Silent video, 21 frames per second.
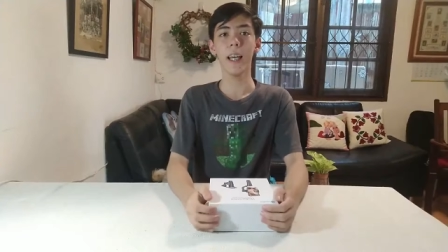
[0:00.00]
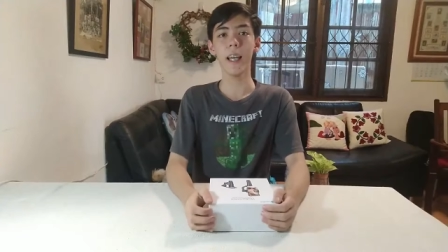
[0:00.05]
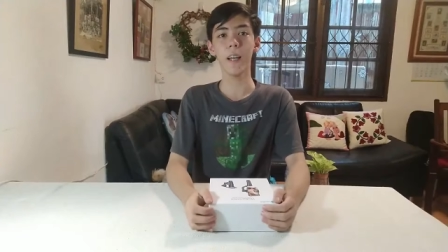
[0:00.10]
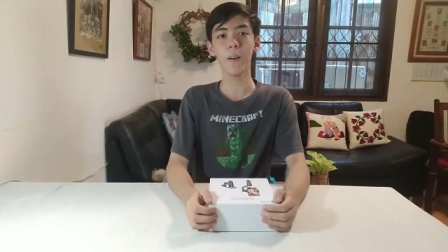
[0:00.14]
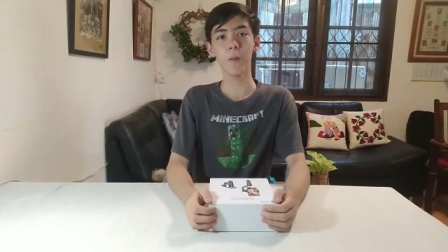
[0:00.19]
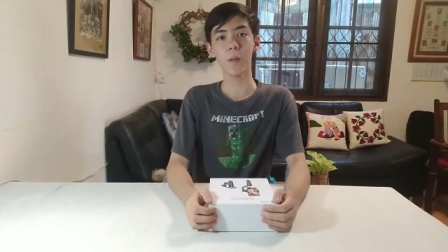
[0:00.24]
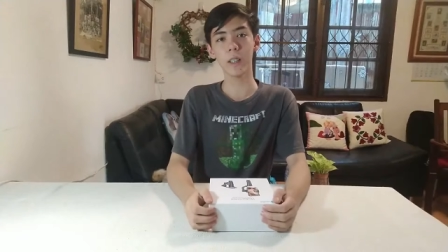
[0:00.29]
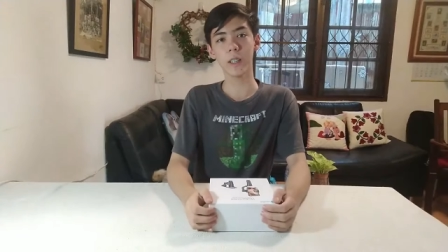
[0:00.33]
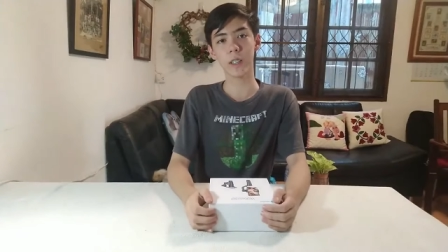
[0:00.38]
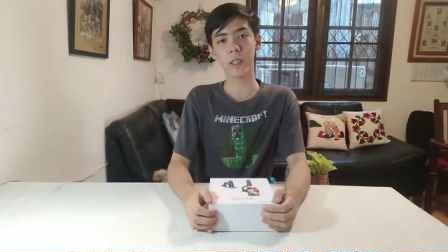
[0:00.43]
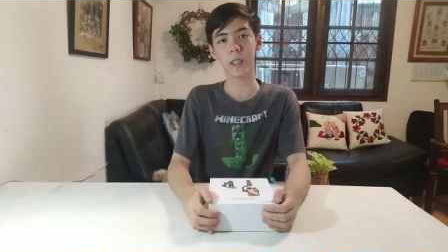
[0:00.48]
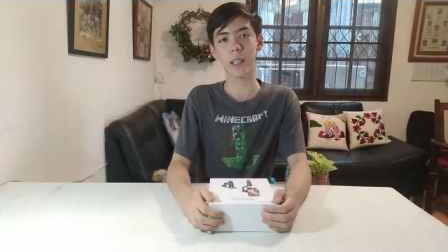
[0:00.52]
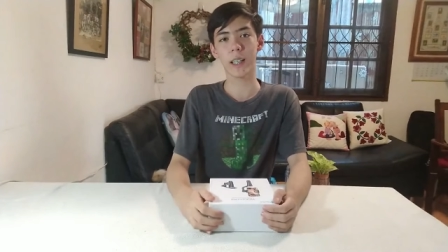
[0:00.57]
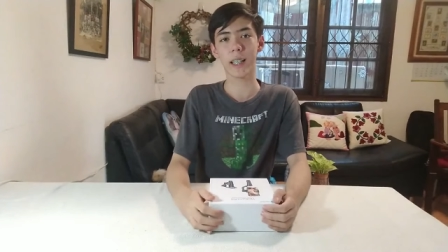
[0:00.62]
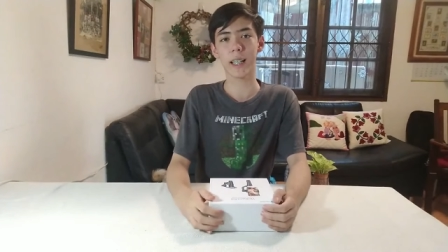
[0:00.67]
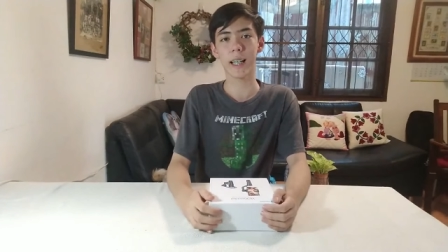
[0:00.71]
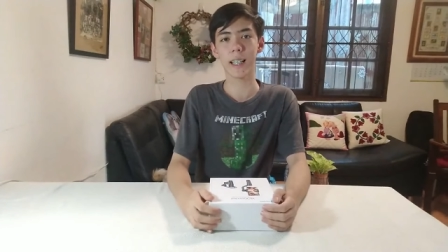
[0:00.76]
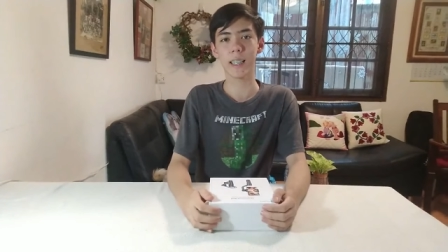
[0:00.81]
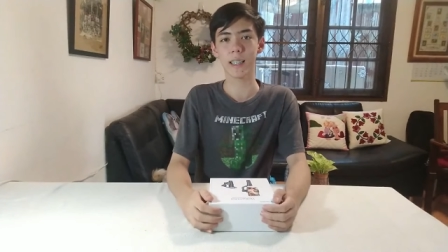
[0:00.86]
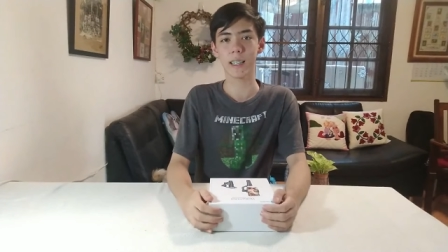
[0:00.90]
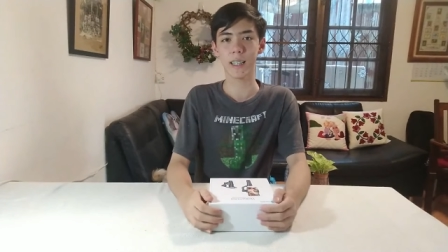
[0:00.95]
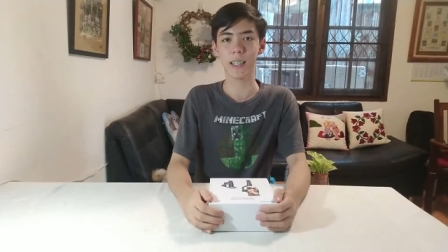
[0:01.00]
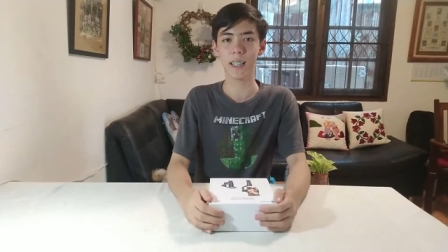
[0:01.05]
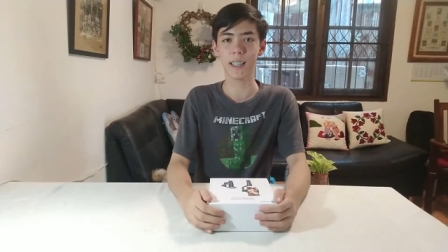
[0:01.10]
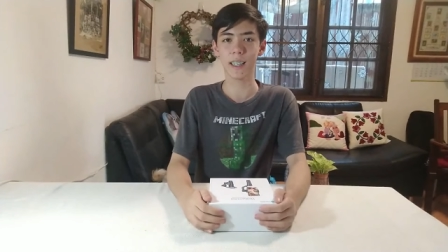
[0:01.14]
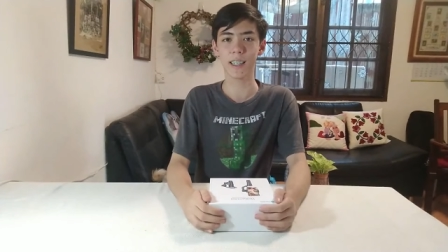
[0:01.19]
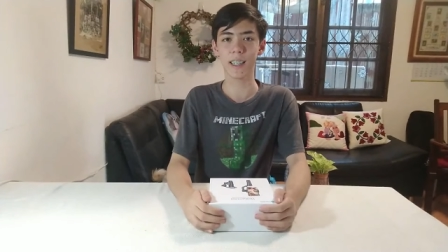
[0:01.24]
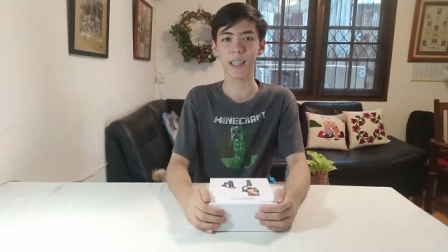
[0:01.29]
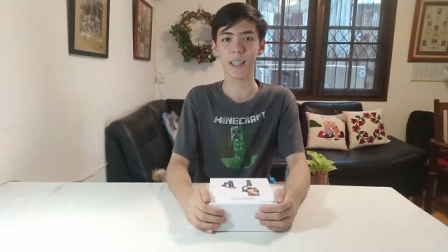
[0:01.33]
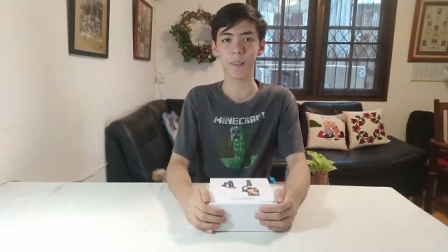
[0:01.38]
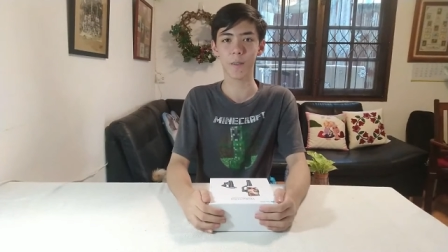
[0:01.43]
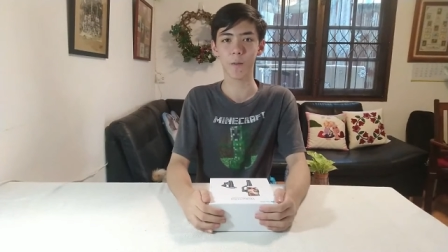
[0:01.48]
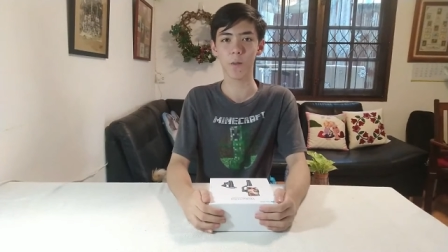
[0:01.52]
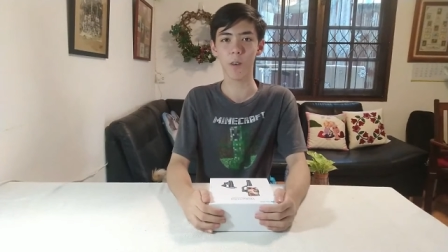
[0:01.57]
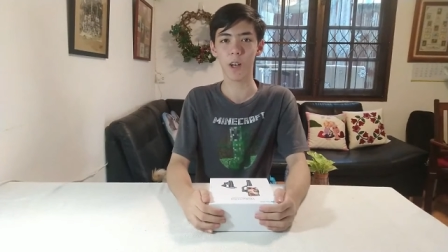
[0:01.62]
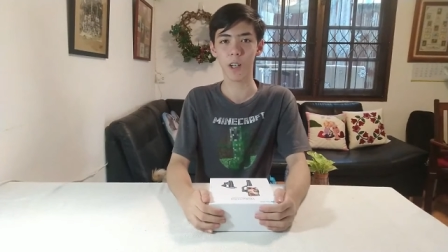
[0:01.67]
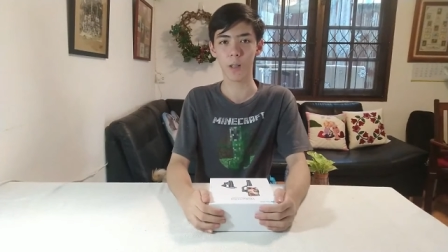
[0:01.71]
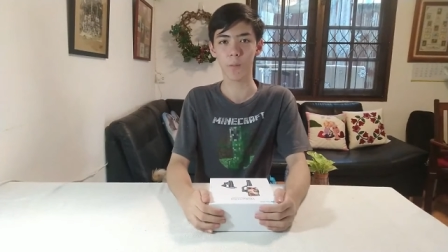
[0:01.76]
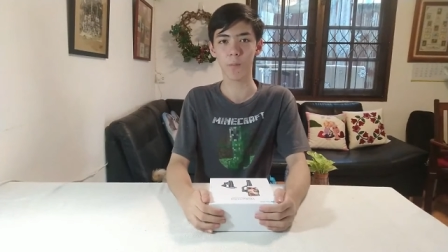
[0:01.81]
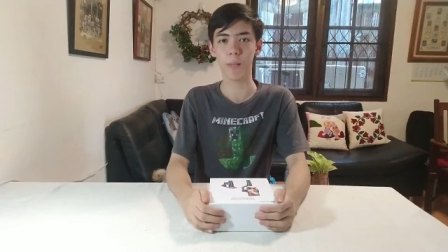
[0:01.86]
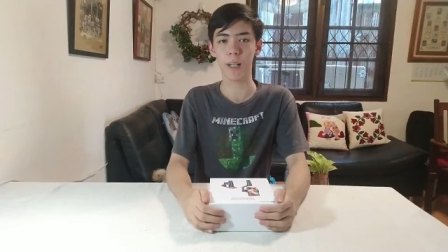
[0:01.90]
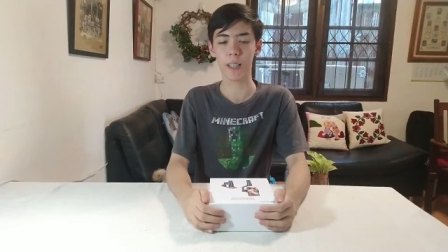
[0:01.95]
Hey what's going on guys, Jake's here and
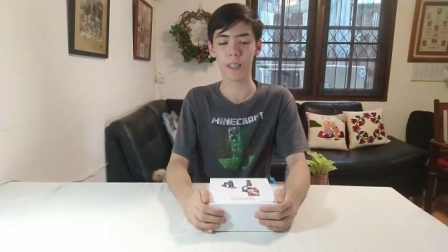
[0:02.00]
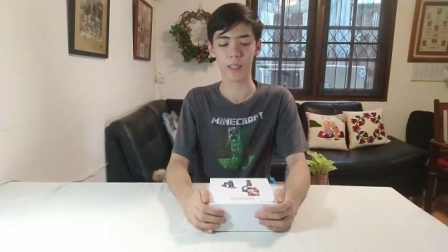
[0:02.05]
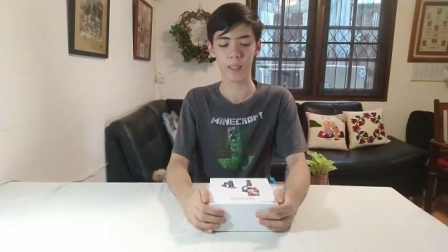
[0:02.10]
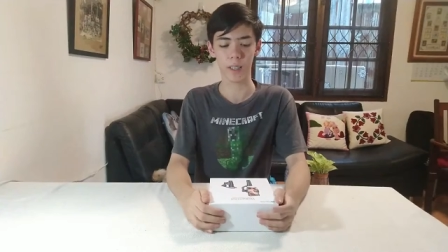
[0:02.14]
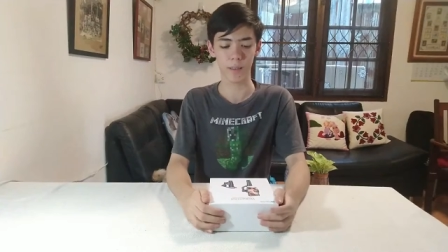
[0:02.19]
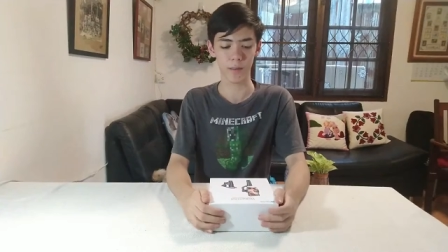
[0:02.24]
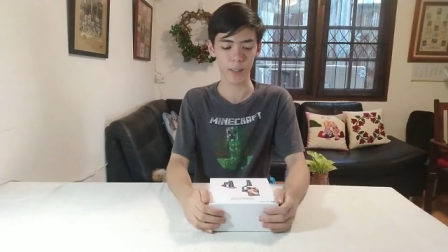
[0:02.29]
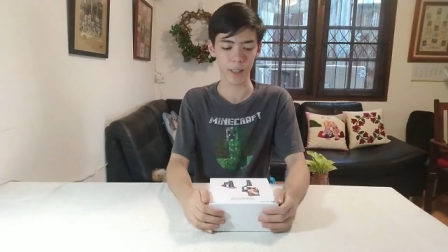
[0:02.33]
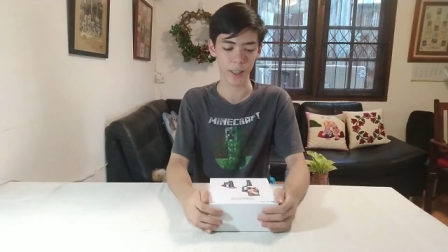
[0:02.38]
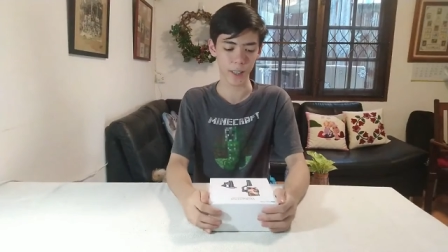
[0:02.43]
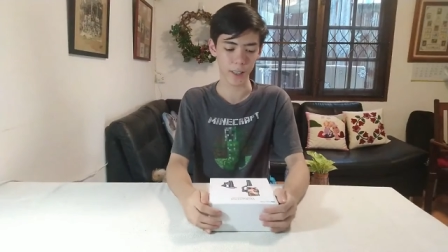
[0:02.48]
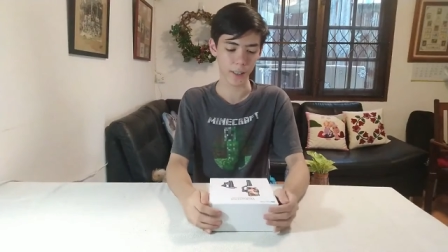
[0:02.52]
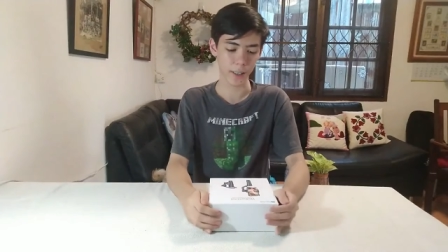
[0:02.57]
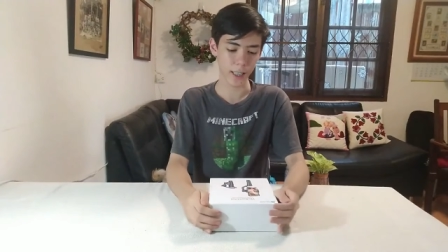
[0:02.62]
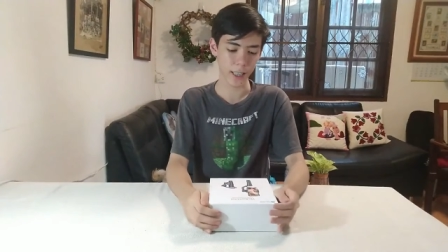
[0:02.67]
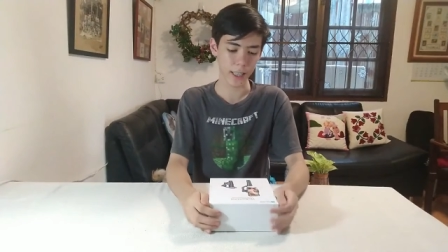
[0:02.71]
welcome back to the video.